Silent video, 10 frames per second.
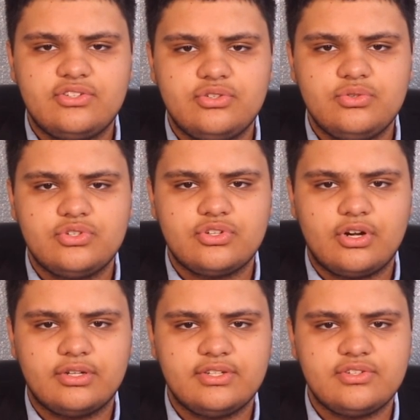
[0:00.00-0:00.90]
to
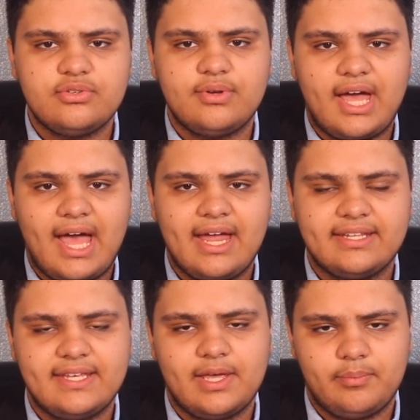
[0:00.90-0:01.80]
start this new ad
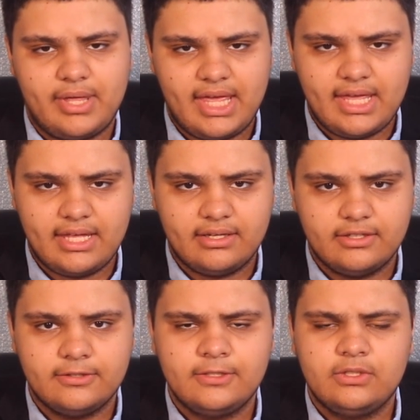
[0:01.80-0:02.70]
campaign